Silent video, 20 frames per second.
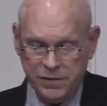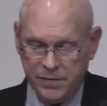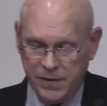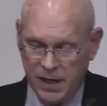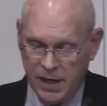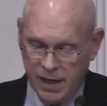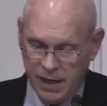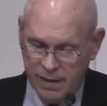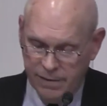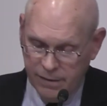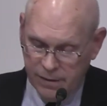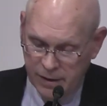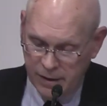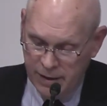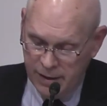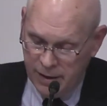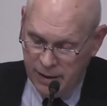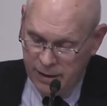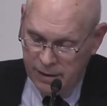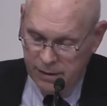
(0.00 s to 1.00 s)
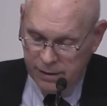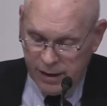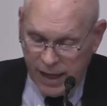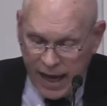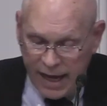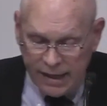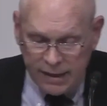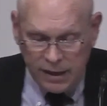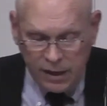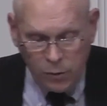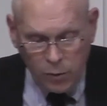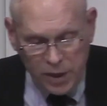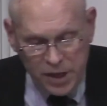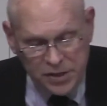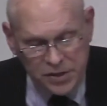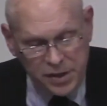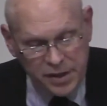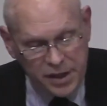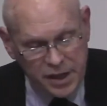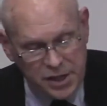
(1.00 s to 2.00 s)
5. The likely
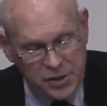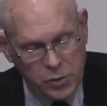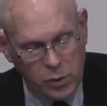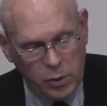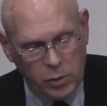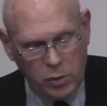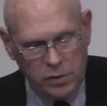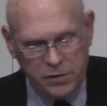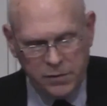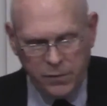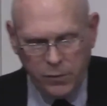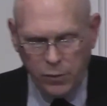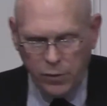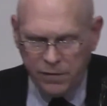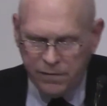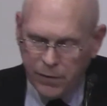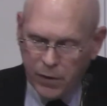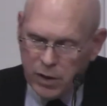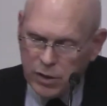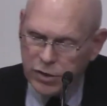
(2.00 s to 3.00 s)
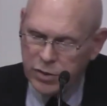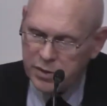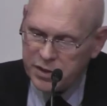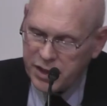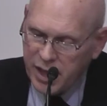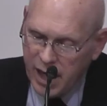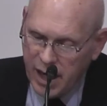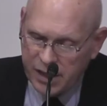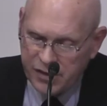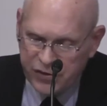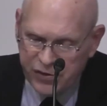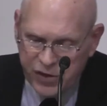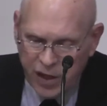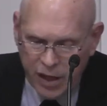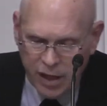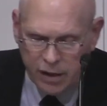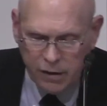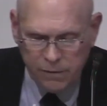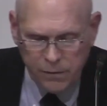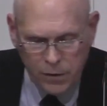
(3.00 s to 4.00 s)
reason that Israel was referred to as God's
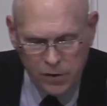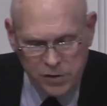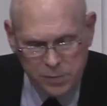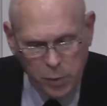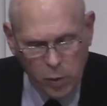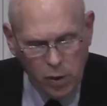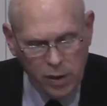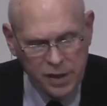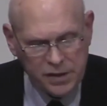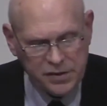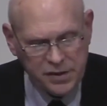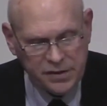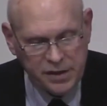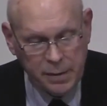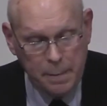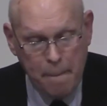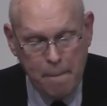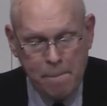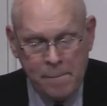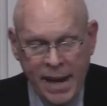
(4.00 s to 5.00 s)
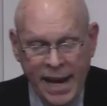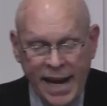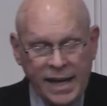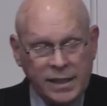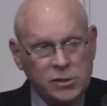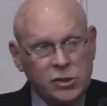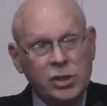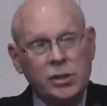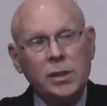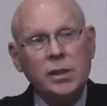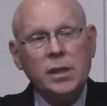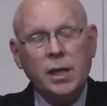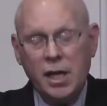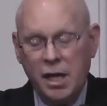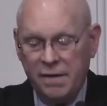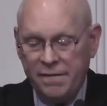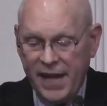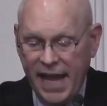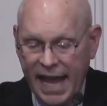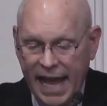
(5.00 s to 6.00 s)
son or firstborn is that the mantle
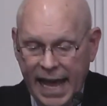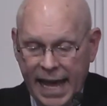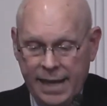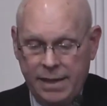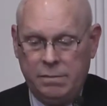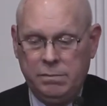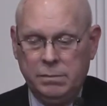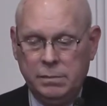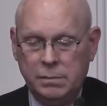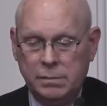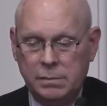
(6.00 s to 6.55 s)
of Adam